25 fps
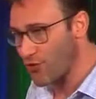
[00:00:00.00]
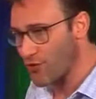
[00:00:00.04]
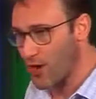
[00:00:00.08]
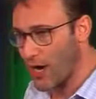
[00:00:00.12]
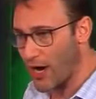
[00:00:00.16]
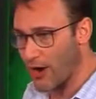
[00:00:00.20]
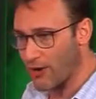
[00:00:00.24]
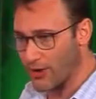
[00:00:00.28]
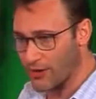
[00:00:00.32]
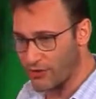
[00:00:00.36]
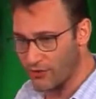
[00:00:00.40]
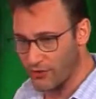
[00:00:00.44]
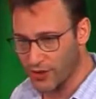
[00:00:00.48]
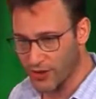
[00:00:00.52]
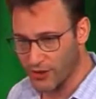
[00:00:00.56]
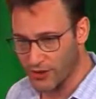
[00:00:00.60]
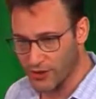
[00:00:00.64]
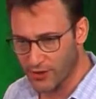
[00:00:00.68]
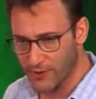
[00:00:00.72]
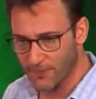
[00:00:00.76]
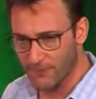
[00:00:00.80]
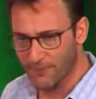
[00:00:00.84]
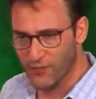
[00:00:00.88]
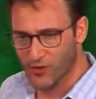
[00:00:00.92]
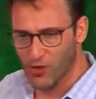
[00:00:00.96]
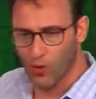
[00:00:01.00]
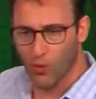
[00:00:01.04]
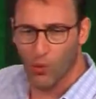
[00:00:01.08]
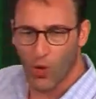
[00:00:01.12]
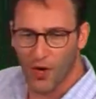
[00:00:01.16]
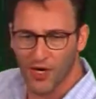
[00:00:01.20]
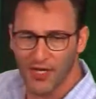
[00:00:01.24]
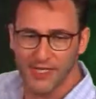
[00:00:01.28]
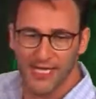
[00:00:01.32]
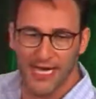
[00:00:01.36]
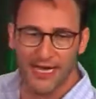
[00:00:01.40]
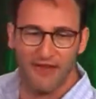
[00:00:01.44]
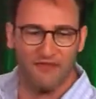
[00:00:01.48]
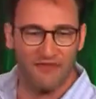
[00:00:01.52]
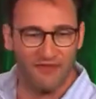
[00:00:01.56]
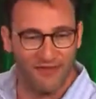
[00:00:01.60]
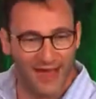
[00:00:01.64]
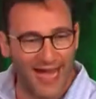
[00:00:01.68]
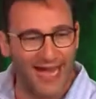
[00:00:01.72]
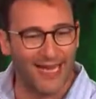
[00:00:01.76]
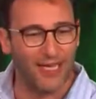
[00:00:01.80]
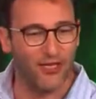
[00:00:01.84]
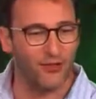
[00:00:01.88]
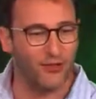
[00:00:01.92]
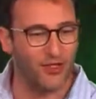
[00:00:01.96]
through our interests. So what is a
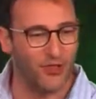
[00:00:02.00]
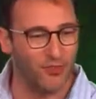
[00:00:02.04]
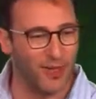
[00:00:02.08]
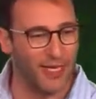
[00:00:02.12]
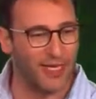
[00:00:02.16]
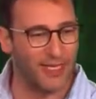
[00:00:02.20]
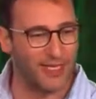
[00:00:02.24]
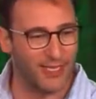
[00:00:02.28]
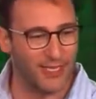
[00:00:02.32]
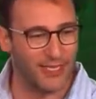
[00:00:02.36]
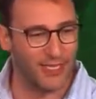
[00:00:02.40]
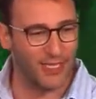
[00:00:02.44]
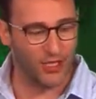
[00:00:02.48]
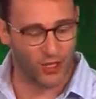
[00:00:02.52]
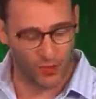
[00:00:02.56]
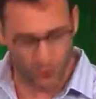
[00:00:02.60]
values-based